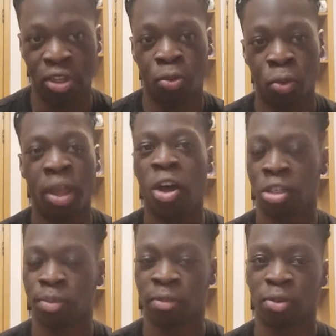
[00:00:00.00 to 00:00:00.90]
You will get
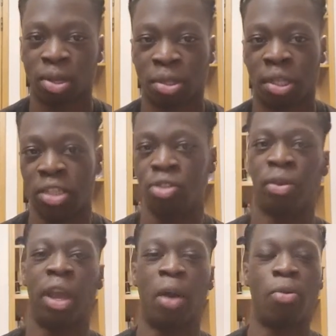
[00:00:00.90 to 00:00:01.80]
asked maths questions, and
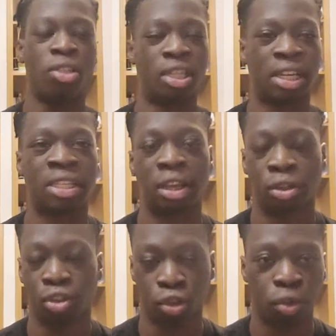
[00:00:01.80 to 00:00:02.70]
so I would suggest that
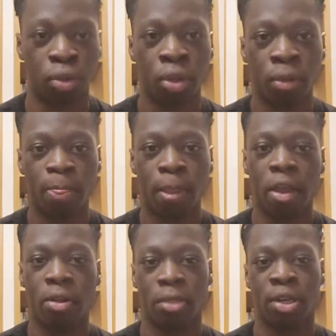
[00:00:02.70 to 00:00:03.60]
you do
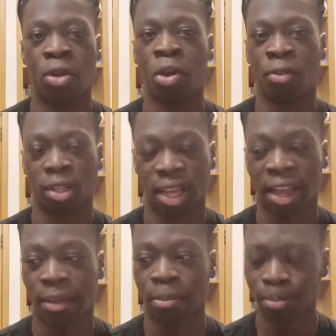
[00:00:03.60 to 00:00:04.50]
spend a lot of your
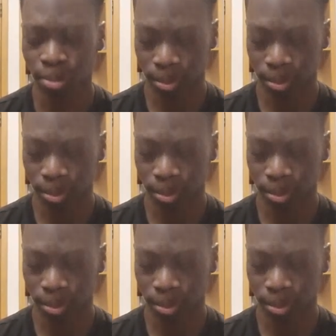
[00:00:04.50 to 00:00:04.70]
time